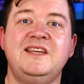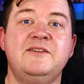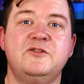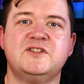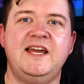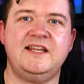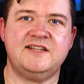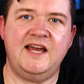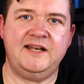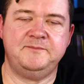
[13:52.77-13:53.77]
give or take
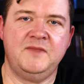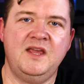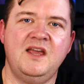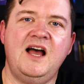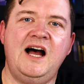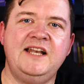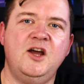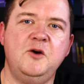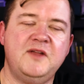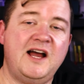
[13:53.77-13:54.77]
10. I
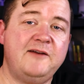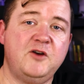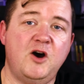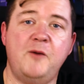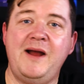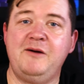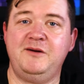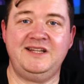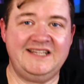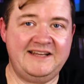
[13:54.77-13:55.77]
know that I've got
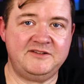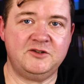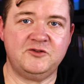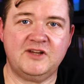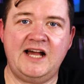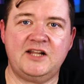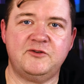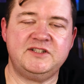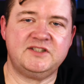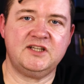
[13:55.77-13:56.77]
about 1,100
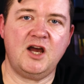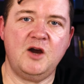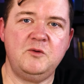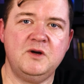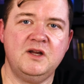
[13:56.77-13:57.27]
calories to go,